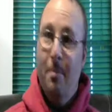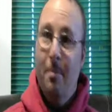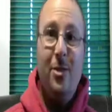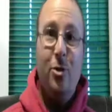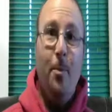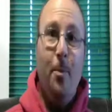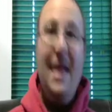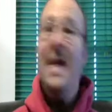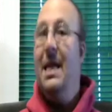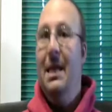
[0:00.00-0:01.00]
Mr.
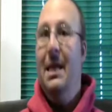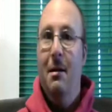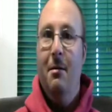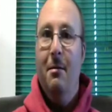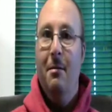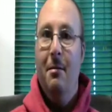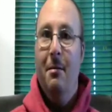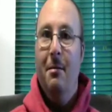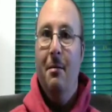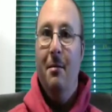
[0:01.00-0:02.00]
Bean.
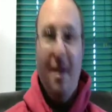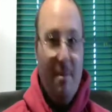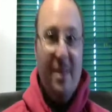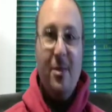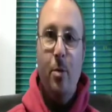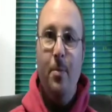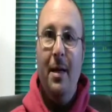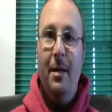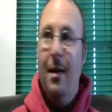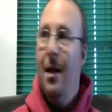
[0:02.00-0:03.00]
Mr.
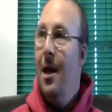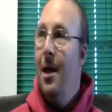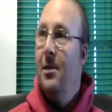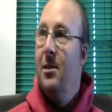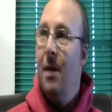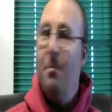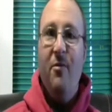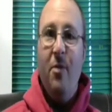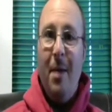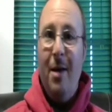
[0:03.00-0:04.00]
Bean. Some
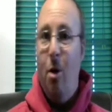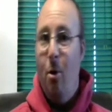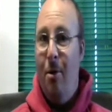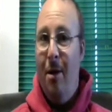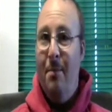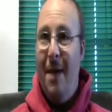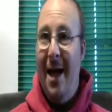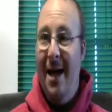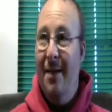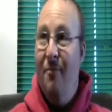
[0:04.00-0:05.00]
of you might know him
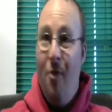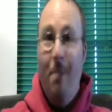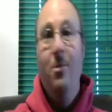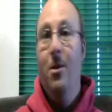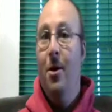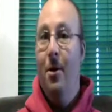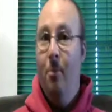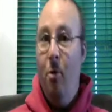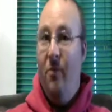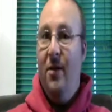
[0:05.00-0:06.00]
from the
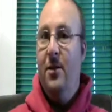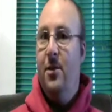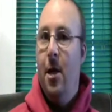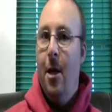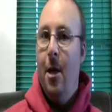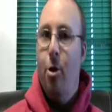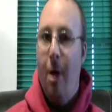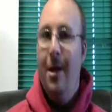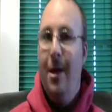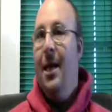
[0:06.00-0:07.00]
movies
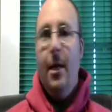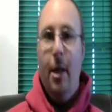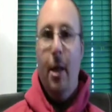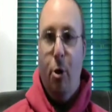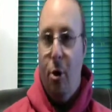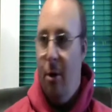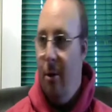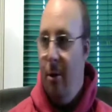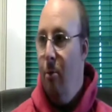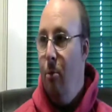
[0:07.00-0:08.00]
Johnny English,
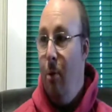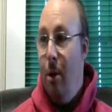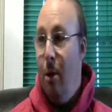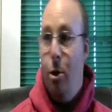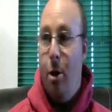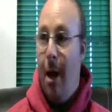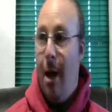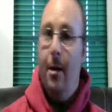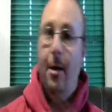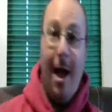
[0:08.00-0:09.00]
which I
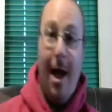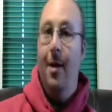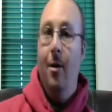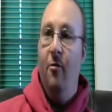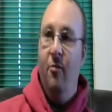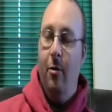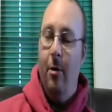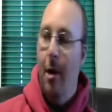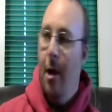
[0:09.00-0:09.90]
did not care for.